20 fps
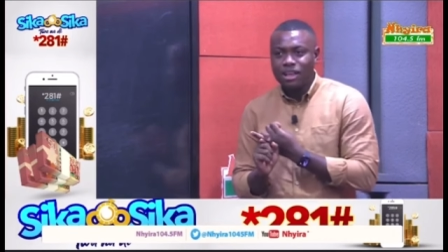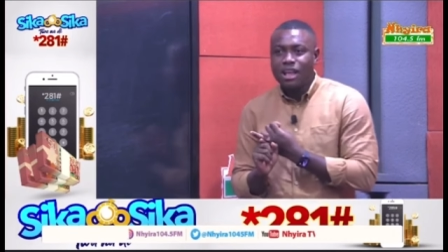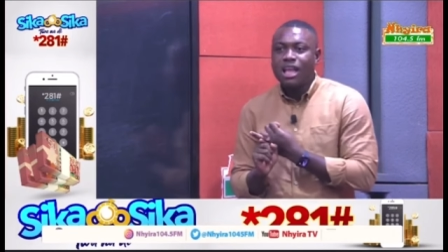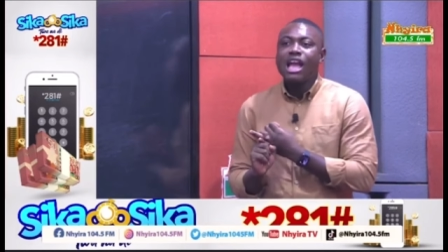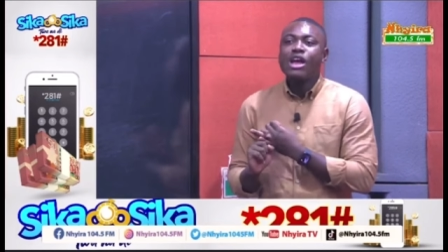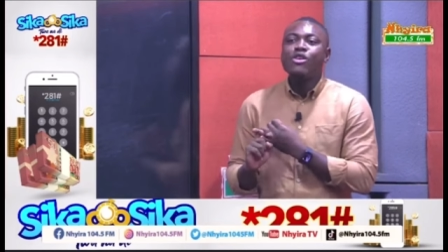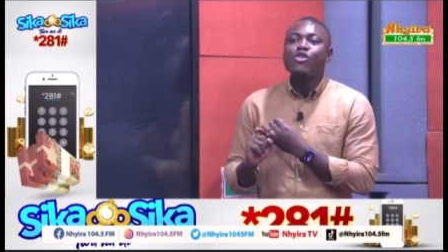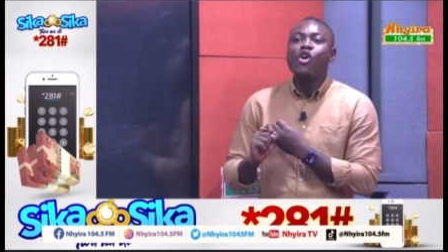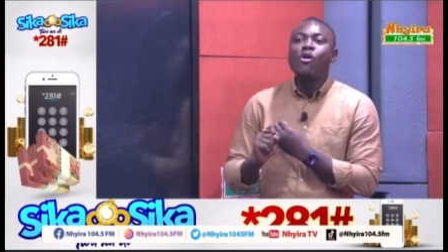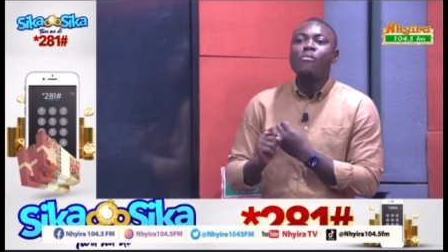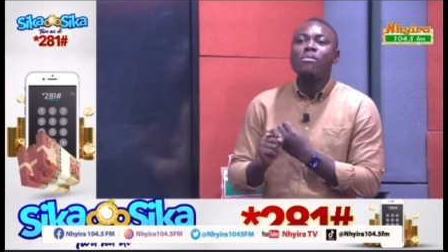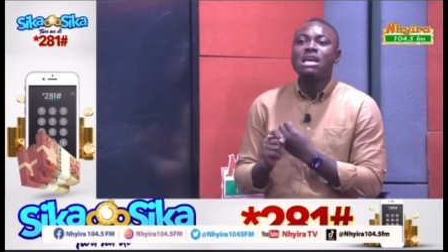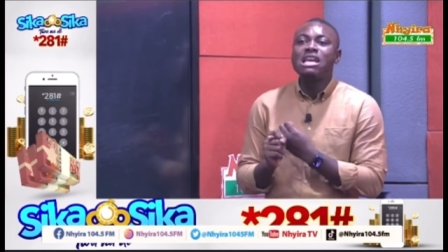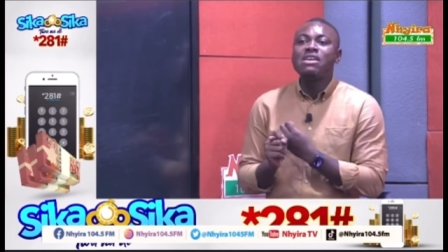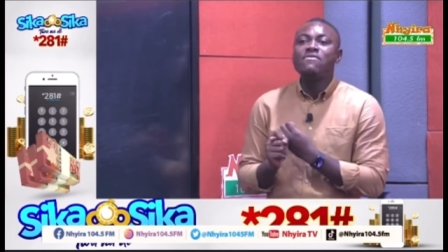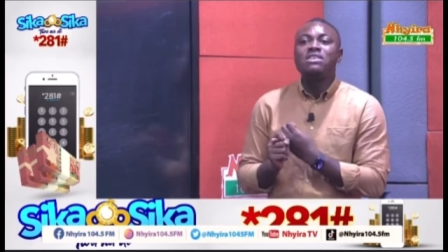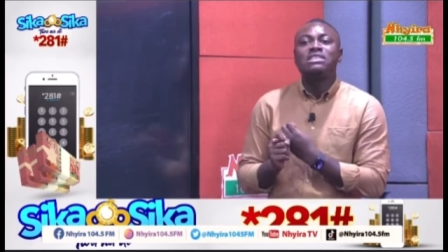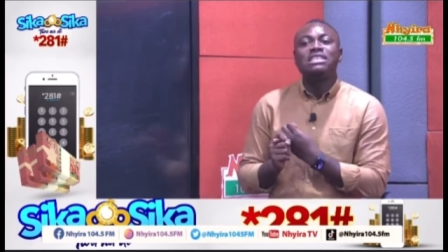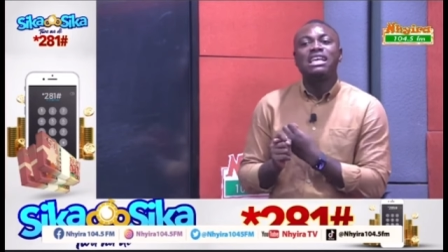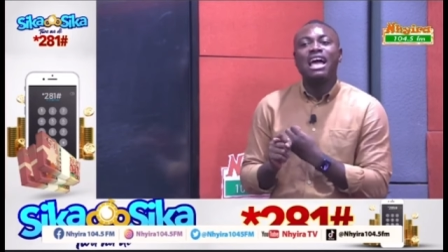And
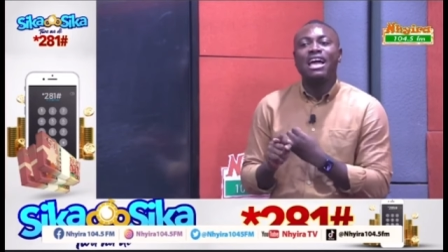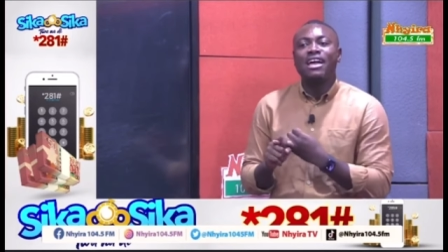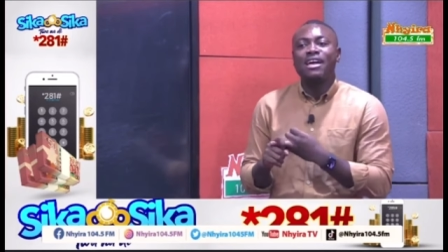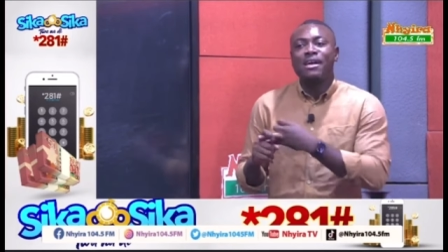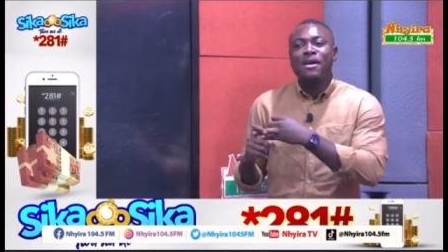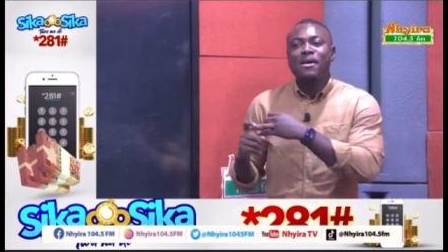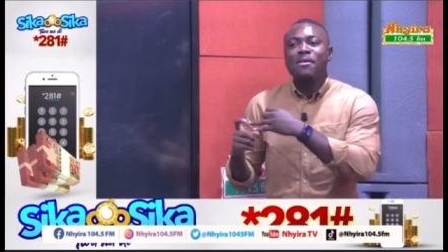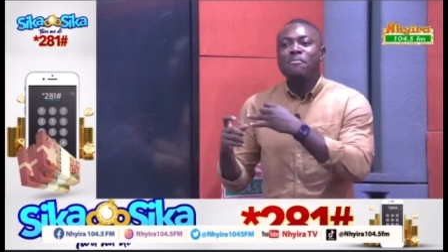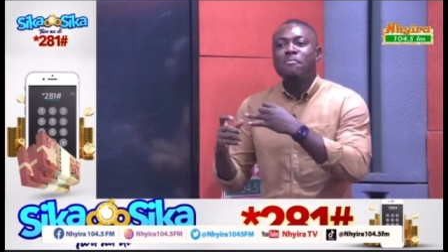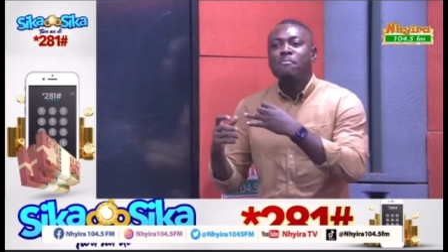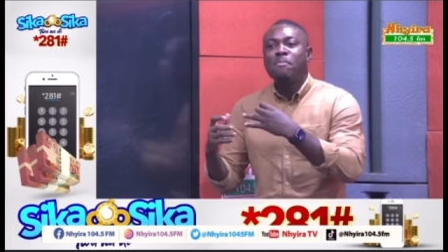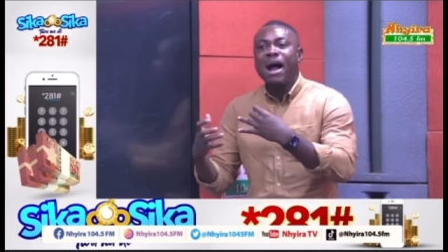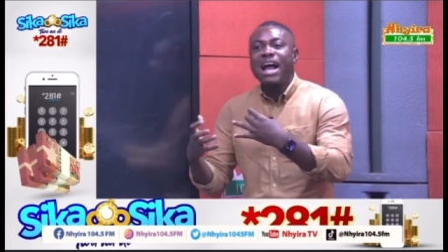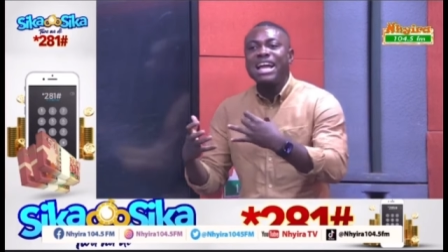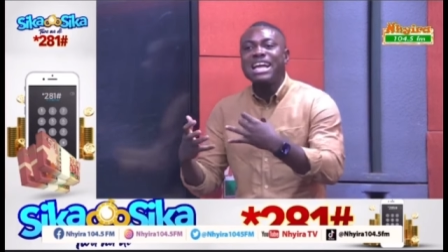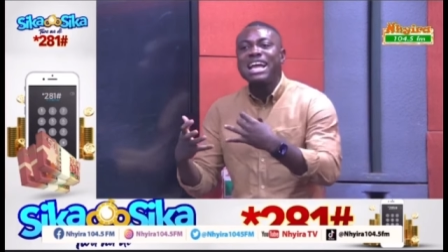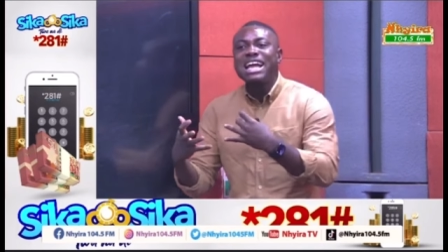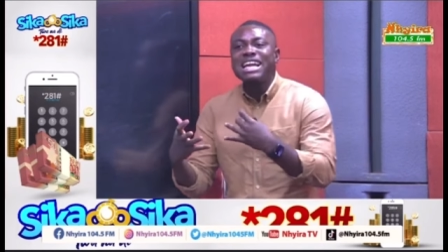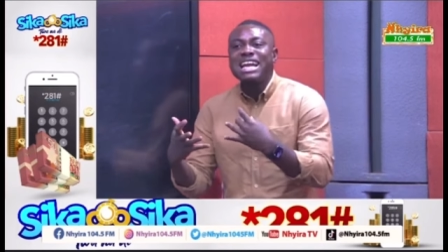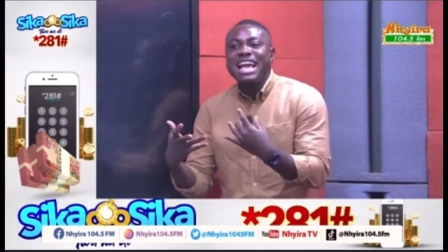believe it,
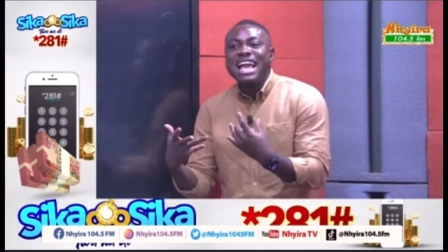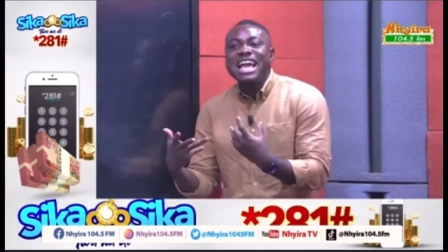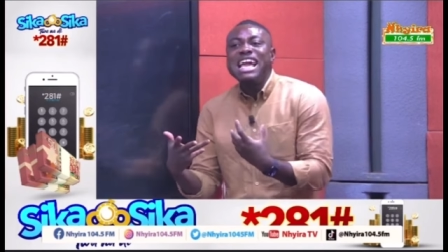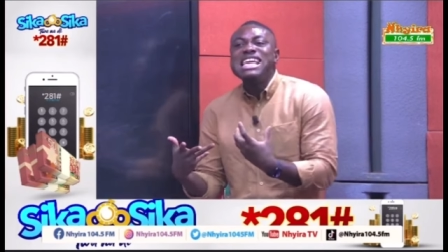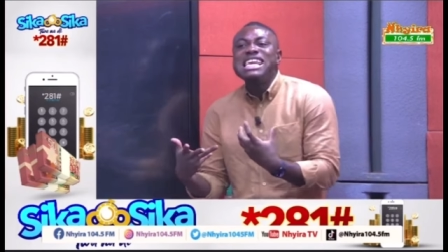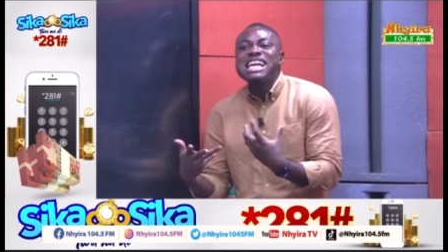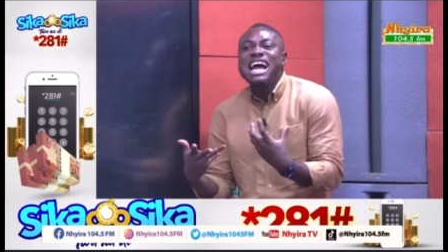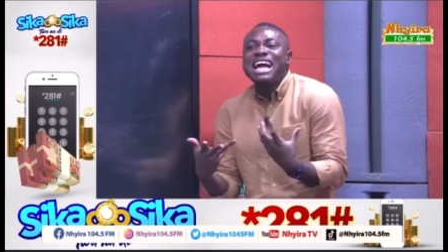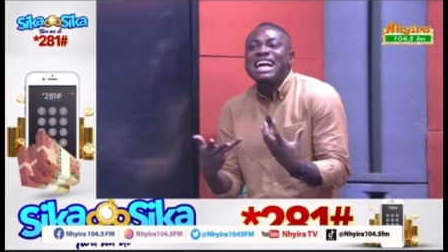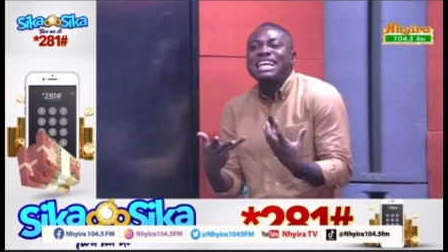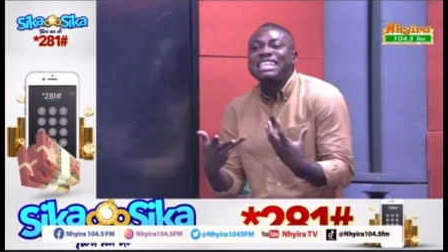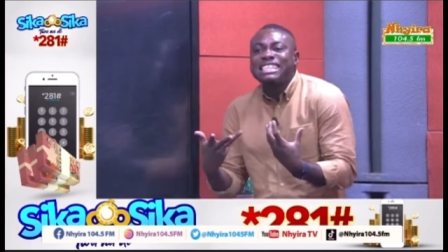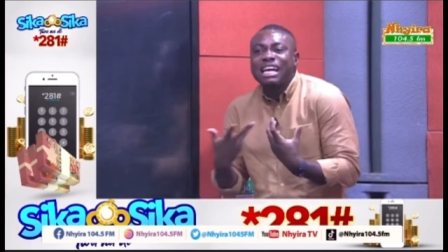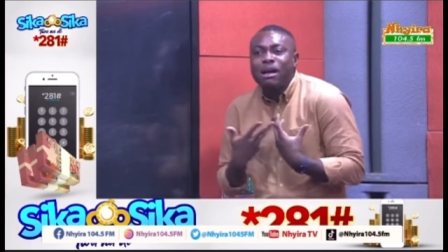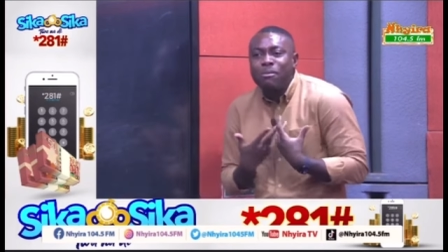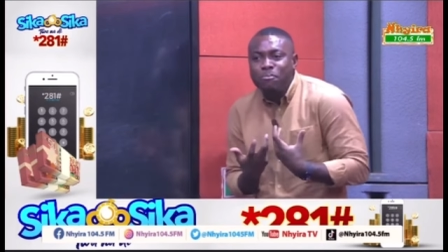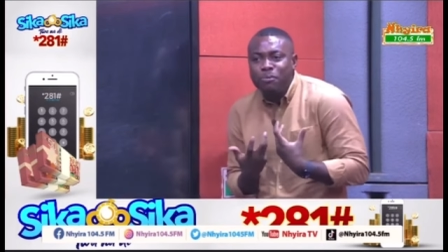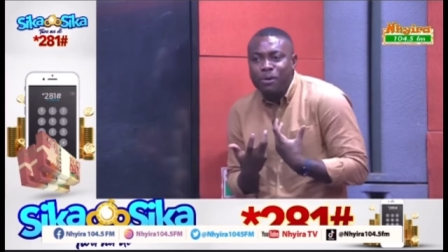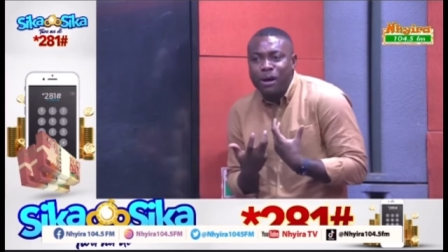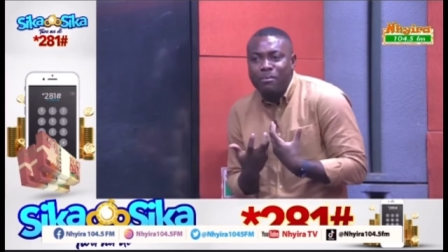Bayern ain't here a
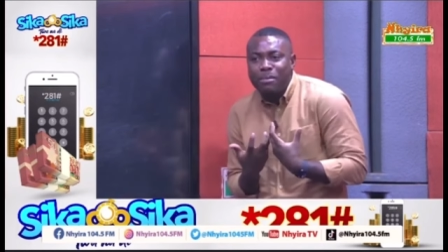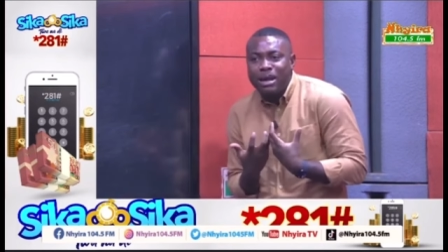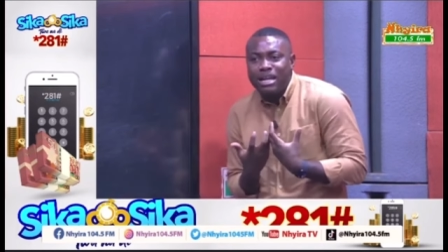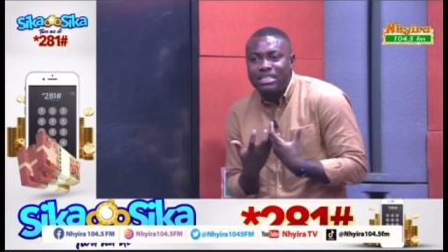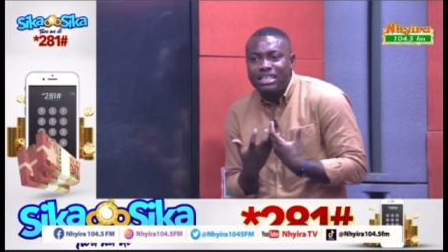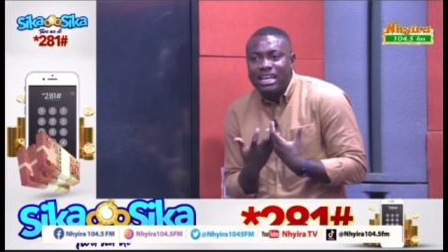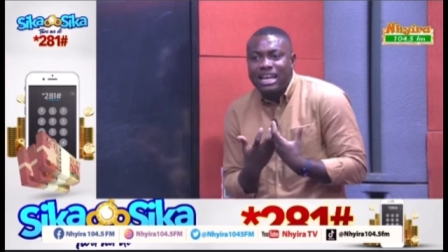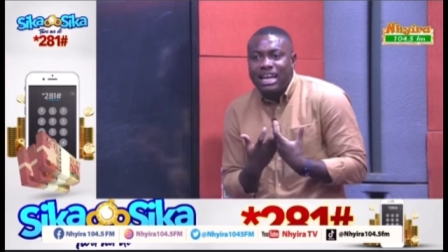temperament